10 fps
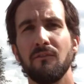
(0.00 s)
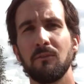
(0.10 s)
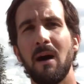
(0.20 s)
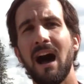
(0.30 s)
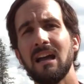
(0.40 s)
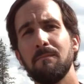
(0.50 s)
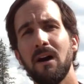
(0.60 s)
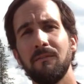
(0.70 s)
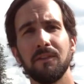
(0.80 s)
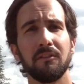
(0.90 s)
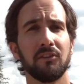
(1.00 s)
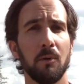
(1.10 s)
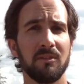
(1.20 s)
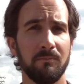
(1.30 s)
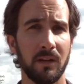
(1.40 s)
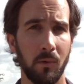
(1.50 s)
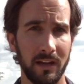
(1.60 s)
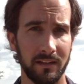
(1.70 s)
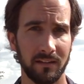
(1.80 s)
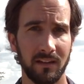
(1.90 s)
From high above on the slopes of Big
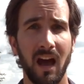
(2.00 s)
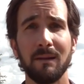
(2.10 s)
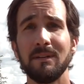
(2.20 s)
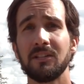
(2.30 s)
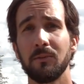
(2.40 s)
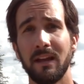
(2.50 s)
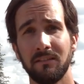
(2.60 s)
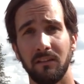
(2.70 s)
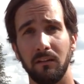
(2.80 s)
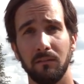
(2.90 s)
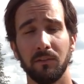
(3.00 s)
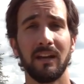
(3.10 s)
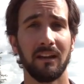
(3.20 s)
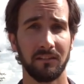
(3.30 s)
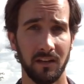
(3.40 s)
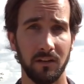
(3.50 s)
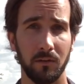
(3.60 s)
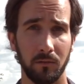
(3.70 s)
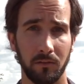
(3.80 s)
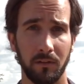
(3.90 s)
White, I'm Nick Johansson for Castanet
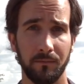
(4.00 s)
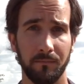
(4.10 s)
News.